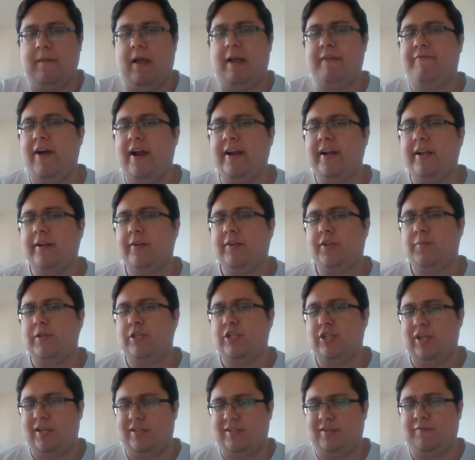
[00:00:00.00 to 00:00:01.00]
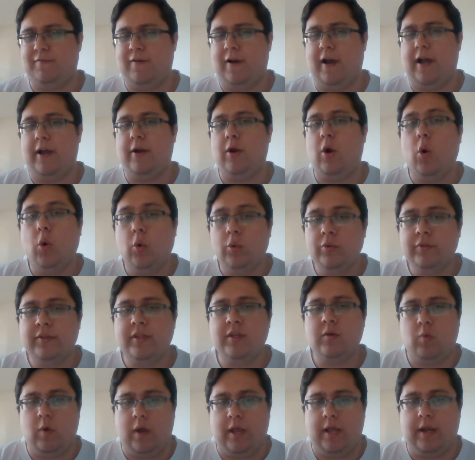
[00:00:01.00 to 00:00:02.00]
I find it to be justified
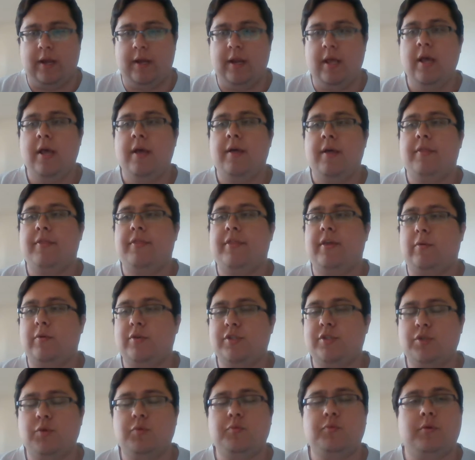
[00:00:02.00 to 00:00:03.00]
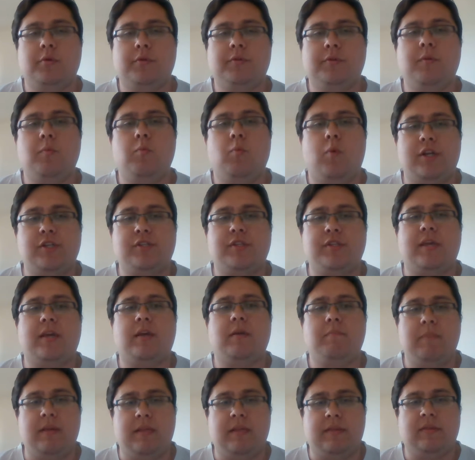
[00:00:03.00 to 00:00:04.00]
only when there is a world in which they
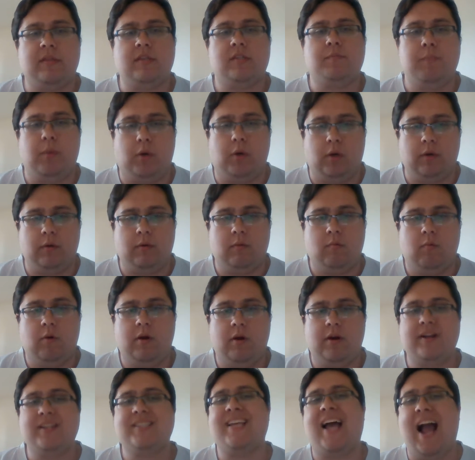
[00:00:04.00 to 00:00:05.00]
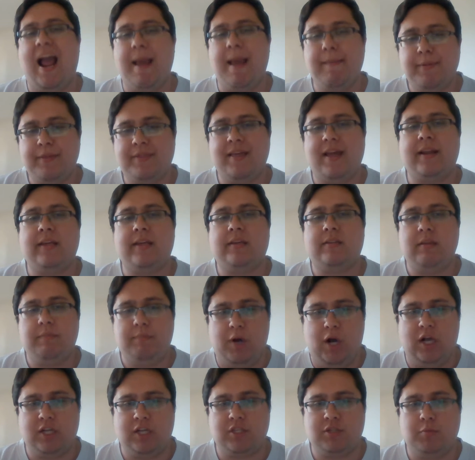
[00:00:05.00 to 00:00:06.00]
could meet this burden, where it is hypothetically
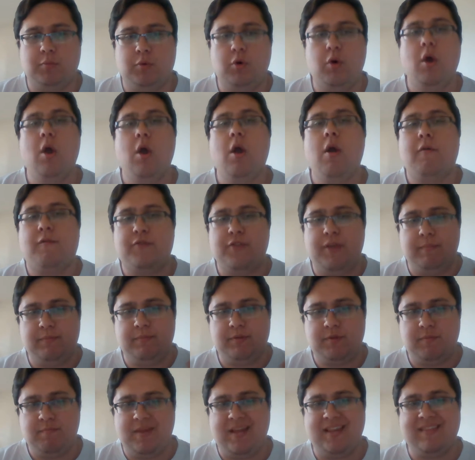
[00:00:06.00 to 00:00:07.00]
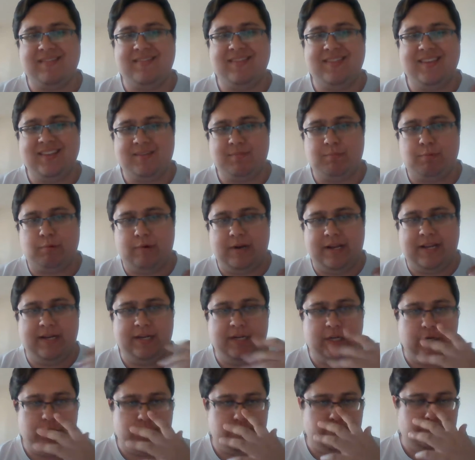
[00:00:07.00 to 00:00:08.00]
possible for them to meet this
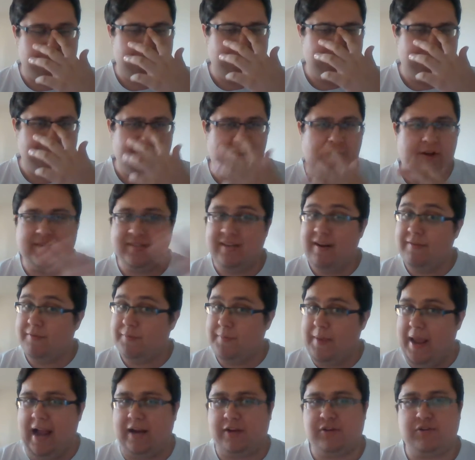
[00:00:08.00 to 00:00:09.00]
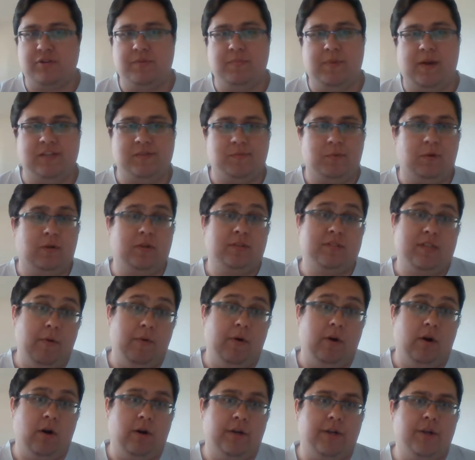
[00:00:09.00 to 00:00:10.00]
precondition. Now, it doesn't have to be actually possible, because I
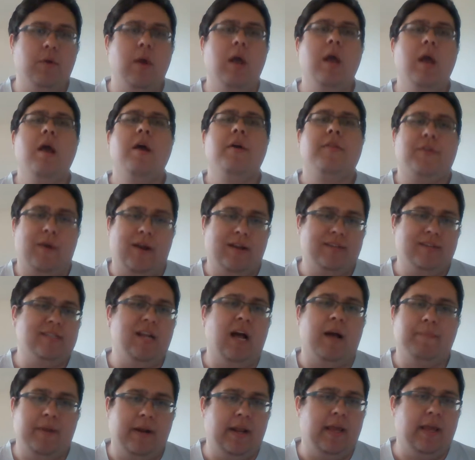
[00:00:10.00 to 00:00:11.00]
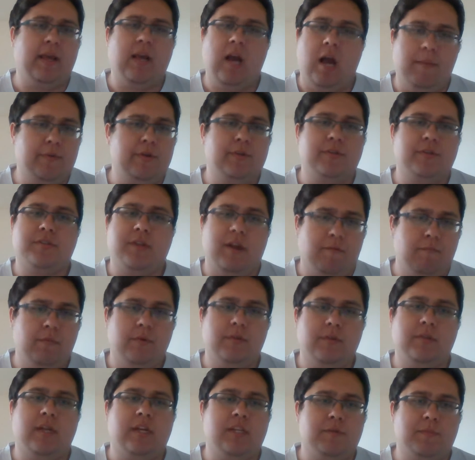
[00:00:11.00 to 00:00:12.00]
would argue there has not been a communist
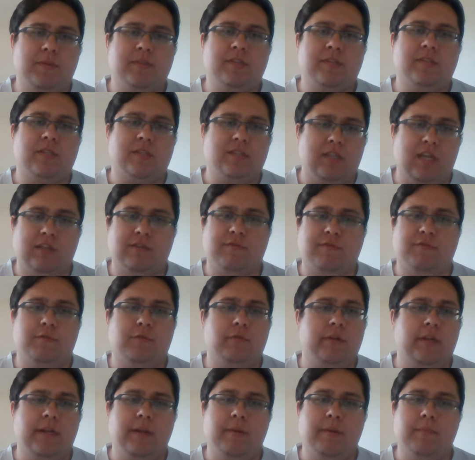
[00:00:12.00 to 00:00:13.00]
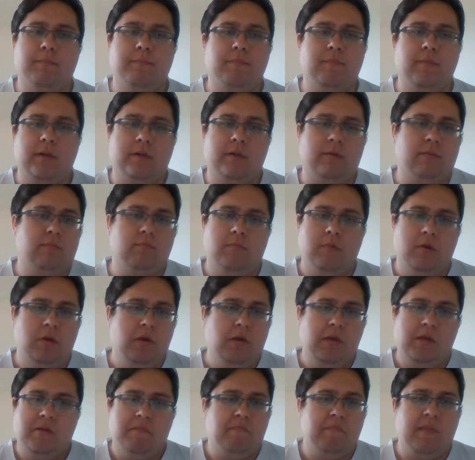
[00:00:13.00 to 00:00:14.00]
government that has been successful in
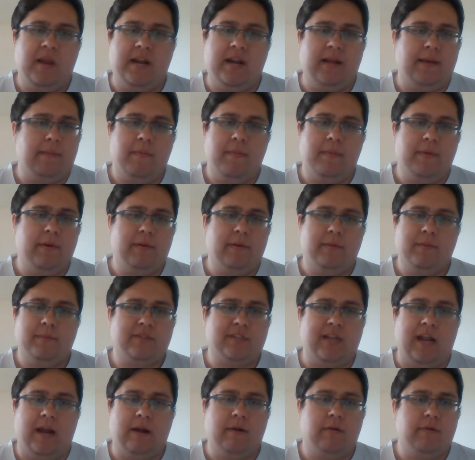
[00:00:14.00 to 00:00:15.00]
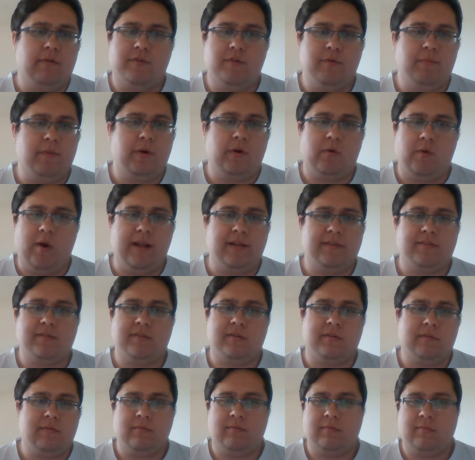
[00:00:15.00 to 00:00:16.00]
meeting the minimum standard of human
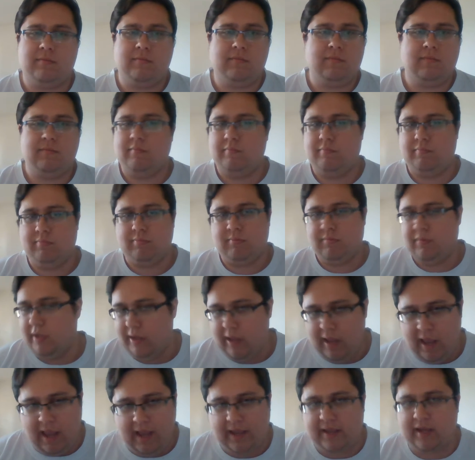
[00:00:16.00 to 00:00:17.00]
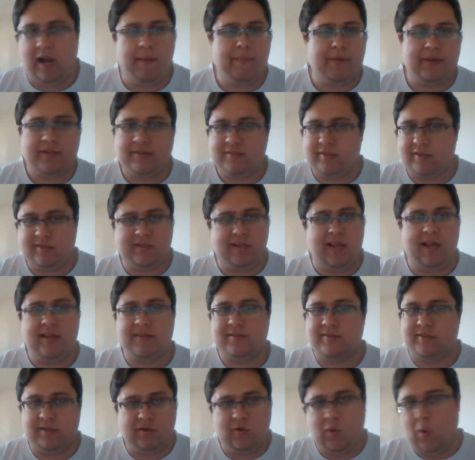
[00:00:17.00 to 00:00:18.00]
rights and economic
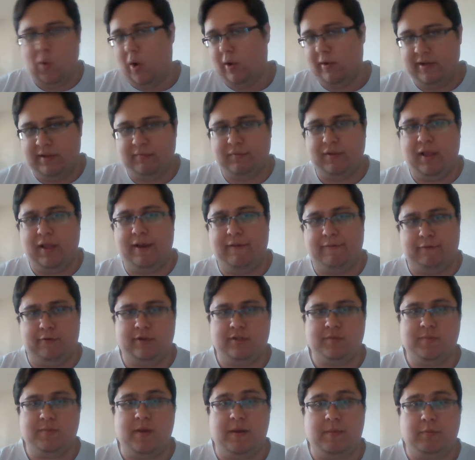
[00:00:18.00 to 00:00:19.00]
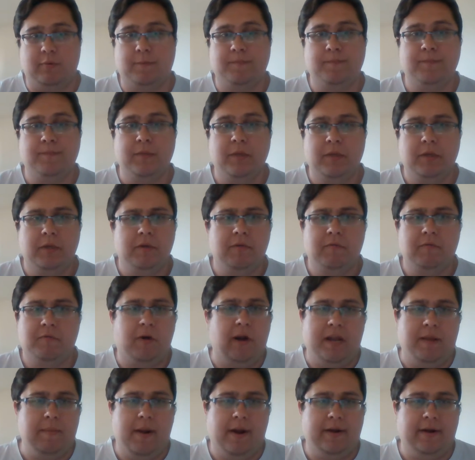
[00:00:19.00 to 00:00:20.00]
success and quality of life for its people
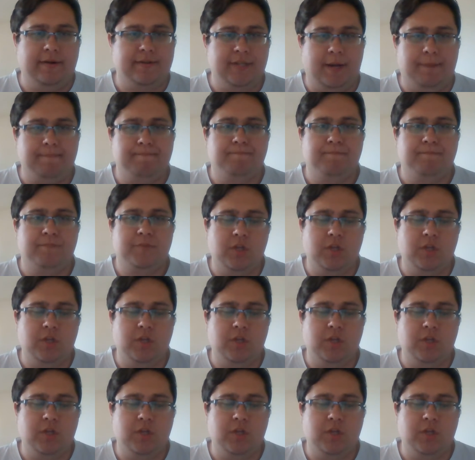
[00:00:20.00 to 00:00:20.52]
for any amount of time.